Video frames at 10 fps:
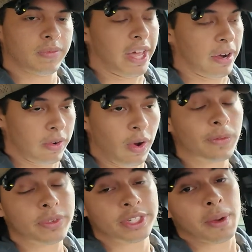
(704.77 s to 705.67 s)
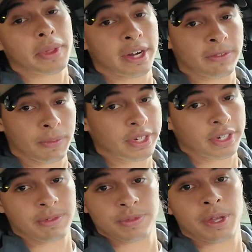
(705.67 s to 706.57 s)
know. Hopefully some of that
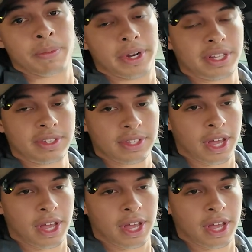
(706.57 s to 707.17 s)
information helps somebody.